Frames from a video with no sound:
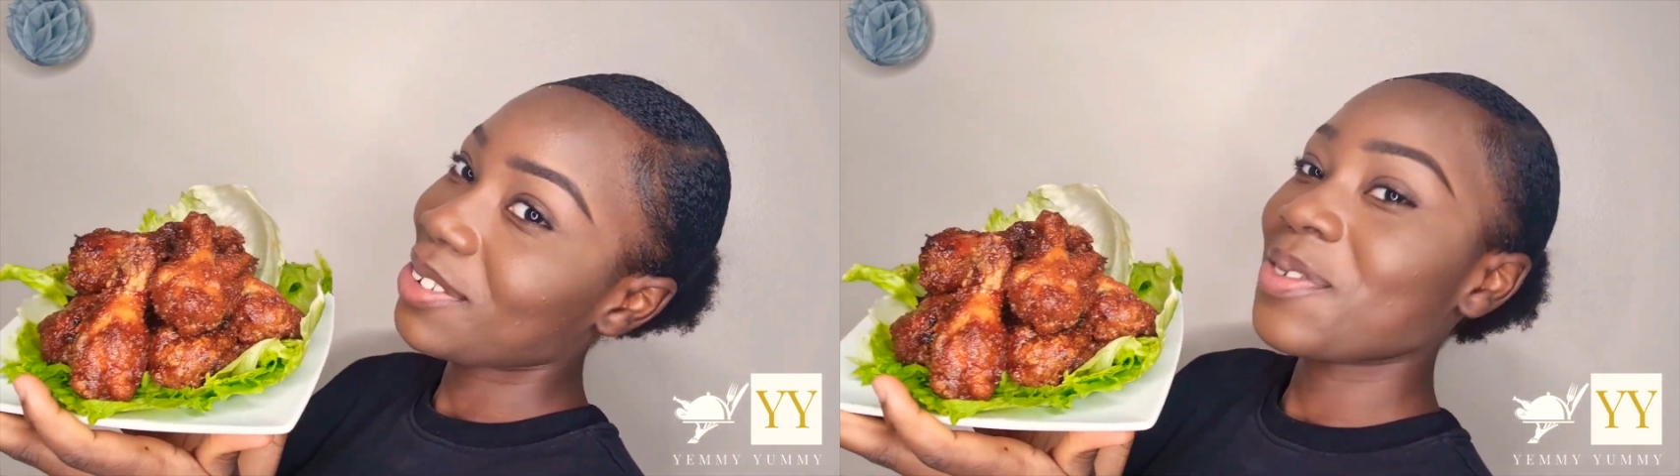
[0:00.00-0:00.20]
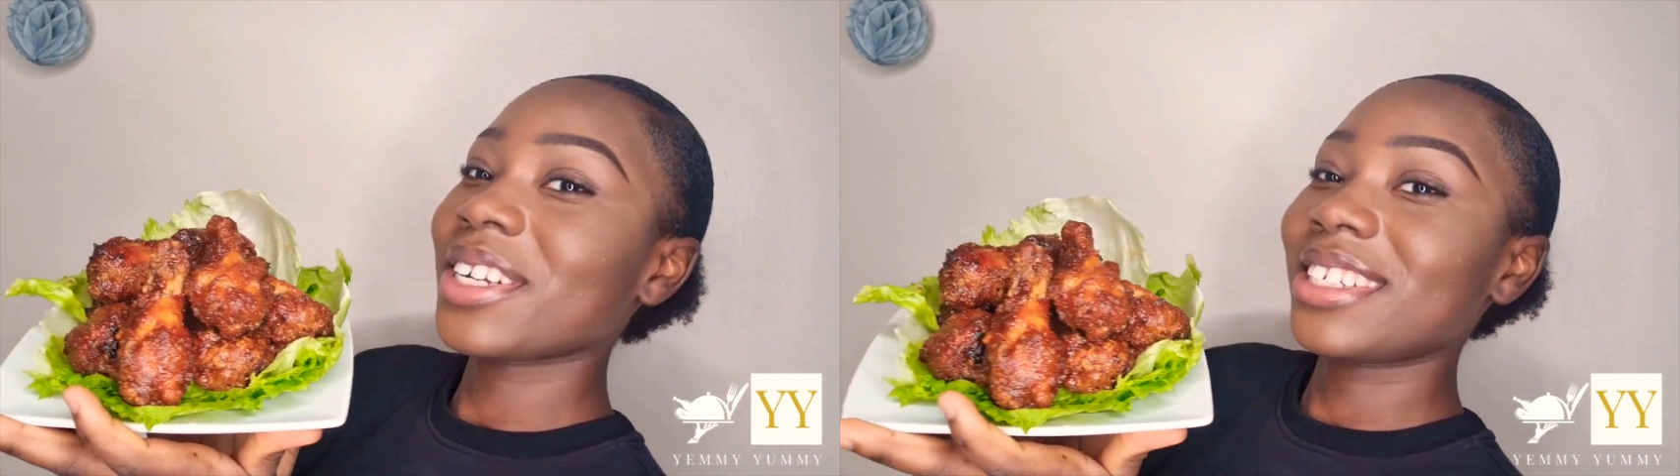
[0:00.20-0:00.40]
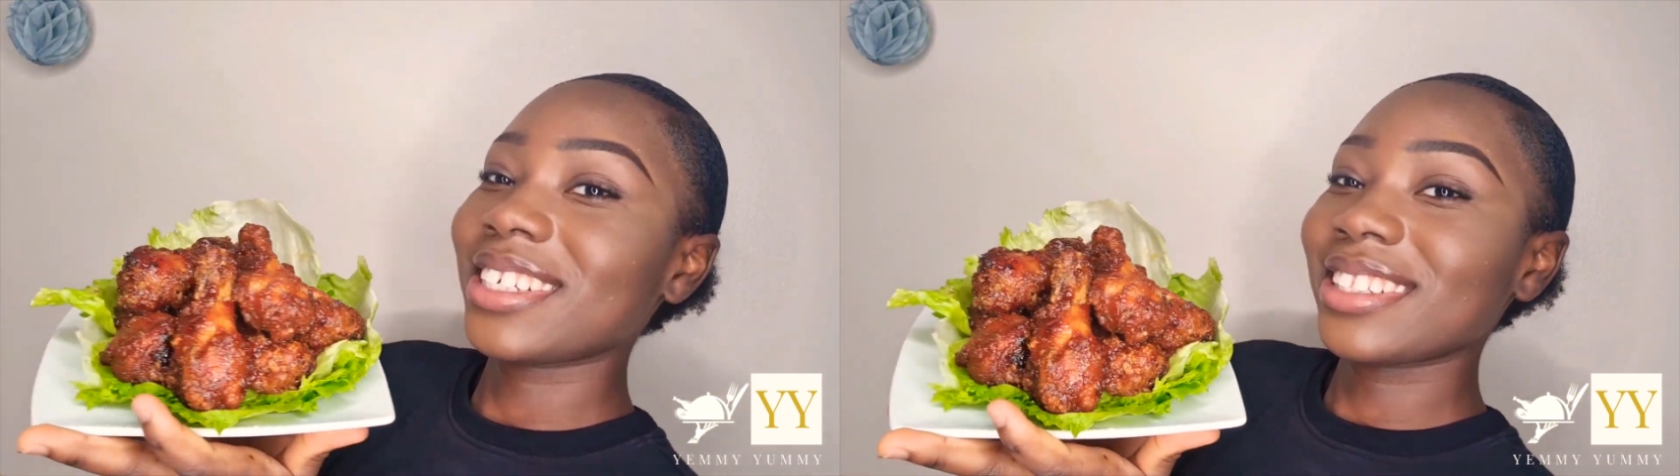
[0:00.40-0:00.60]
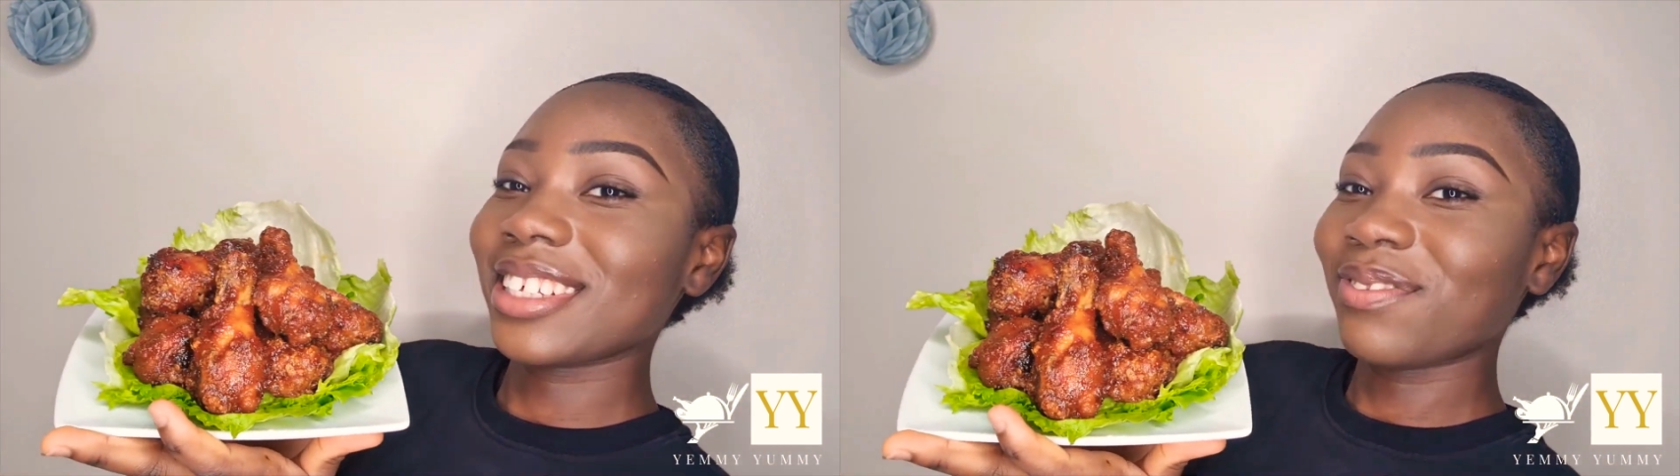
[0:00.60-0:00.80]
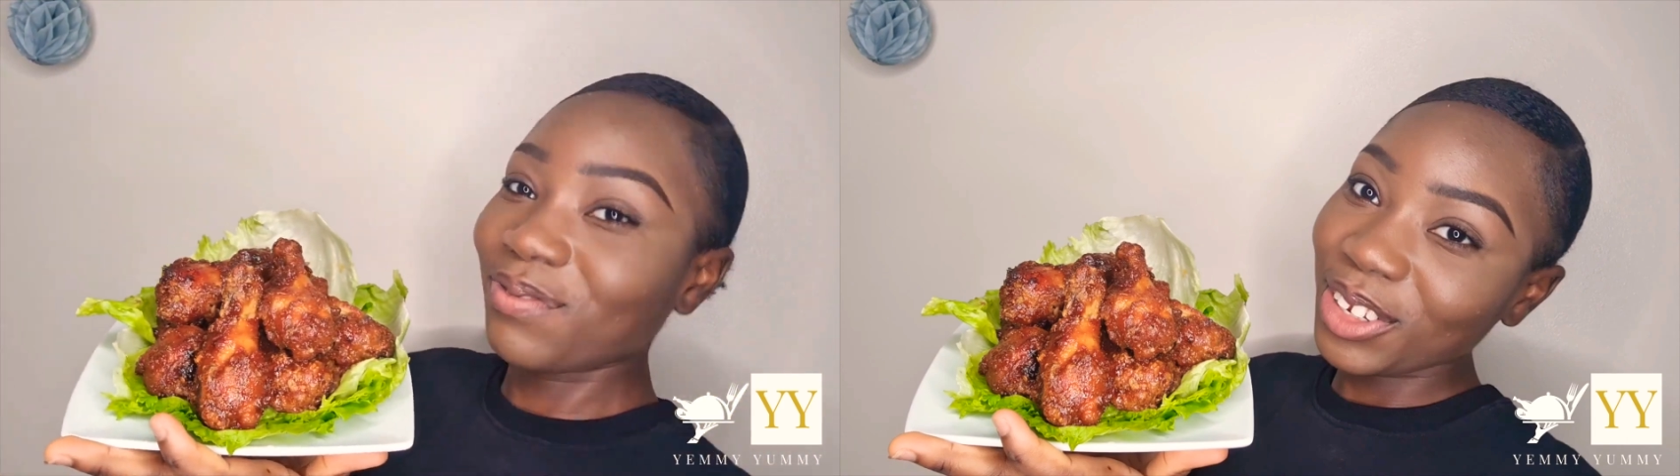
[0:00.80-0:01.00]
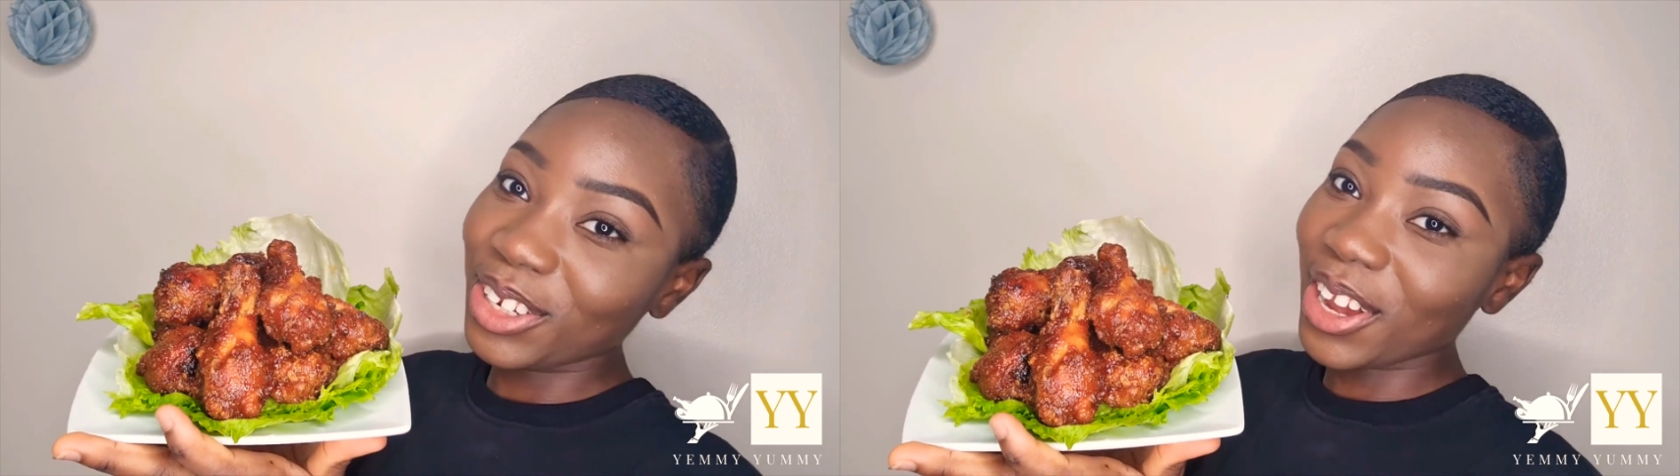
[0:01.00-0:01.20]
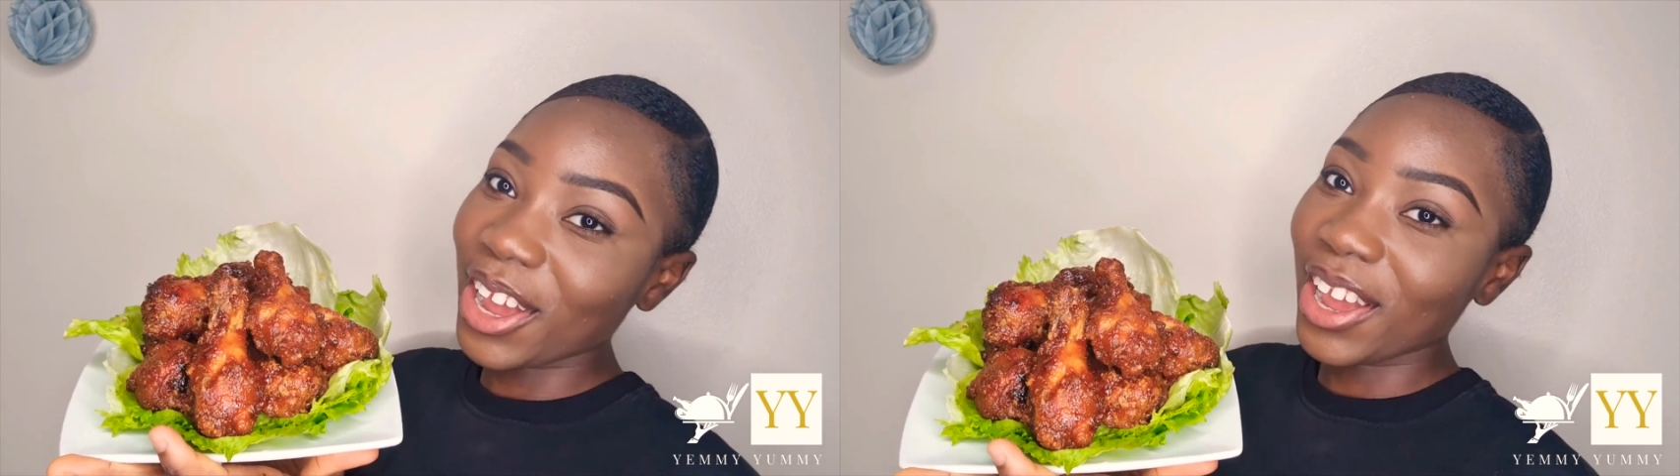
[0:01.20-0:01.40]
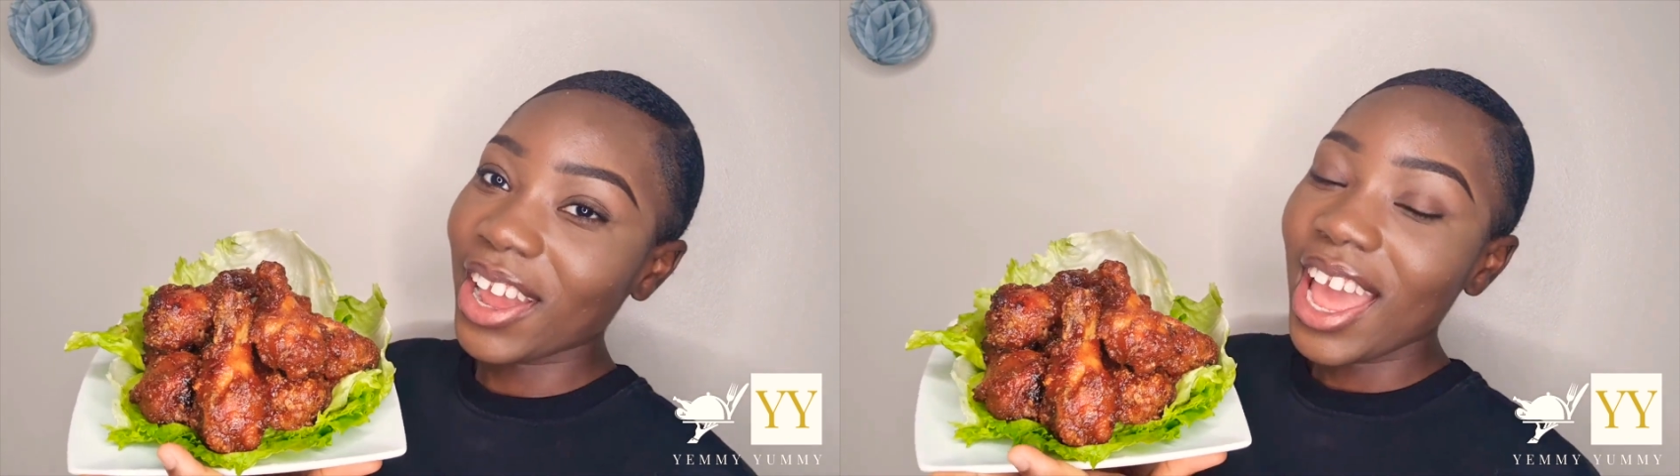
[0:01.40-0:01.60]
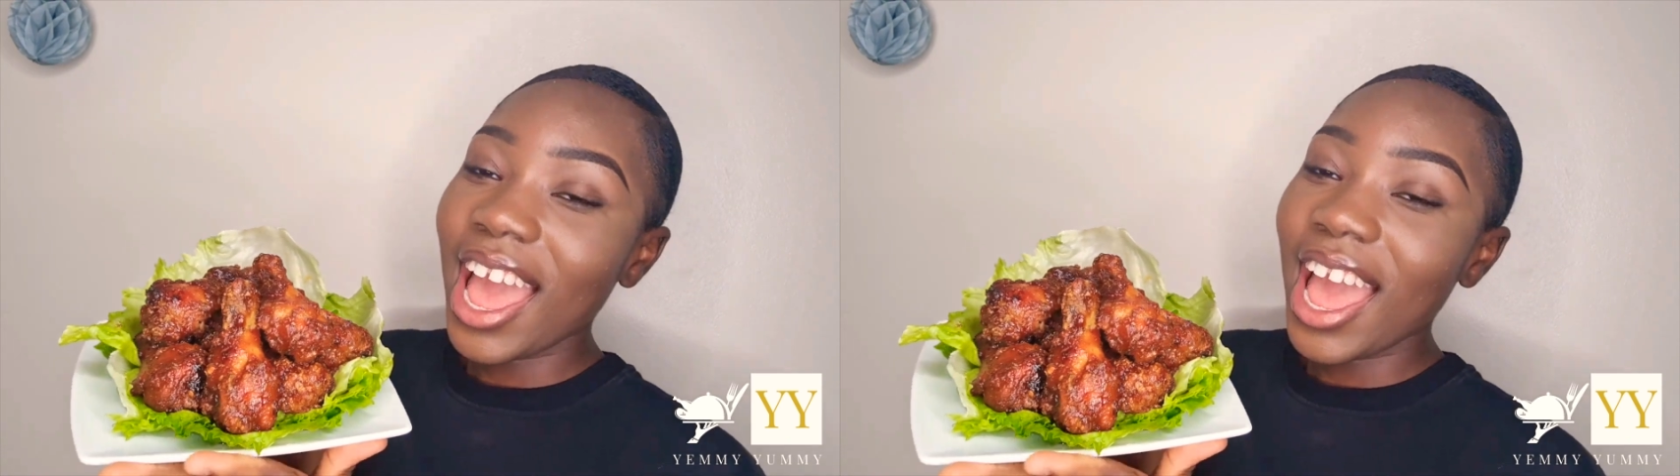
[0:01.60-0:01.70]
watching this video.